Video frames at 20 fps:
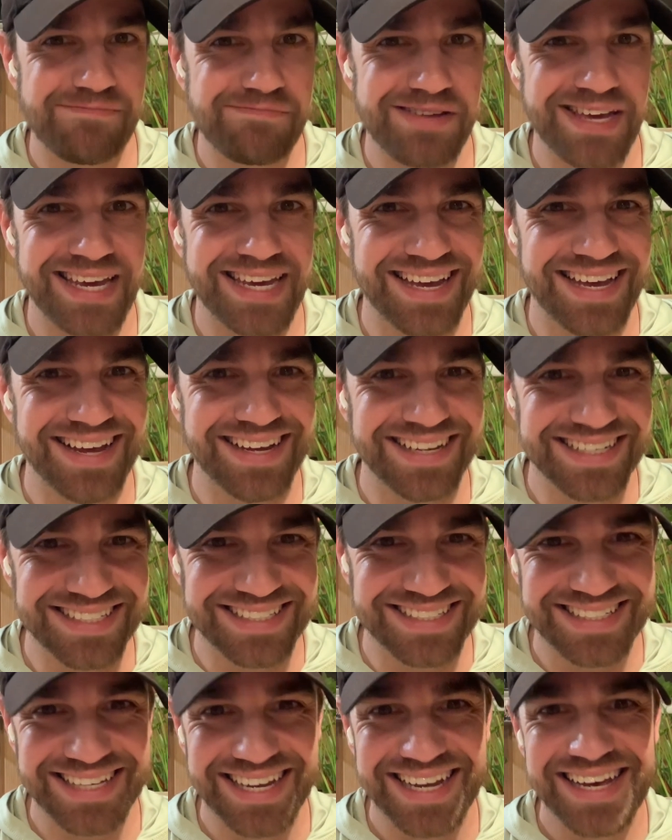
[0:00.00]

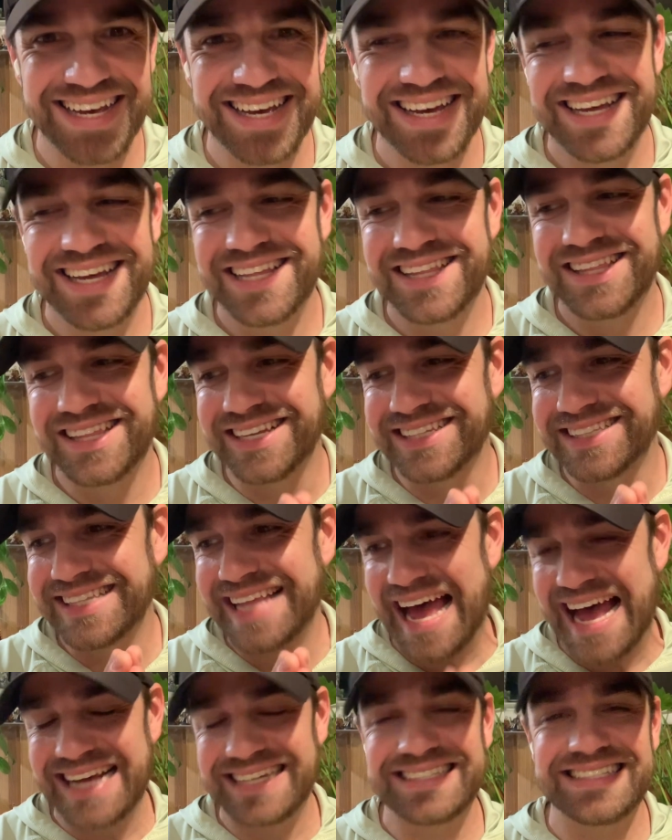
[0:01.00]
Because the
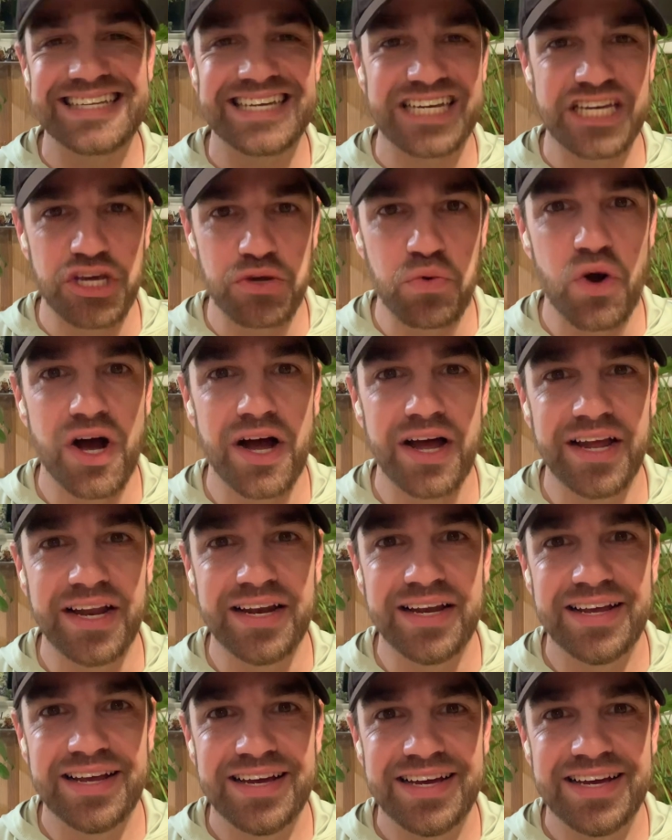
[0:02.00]
last thing you want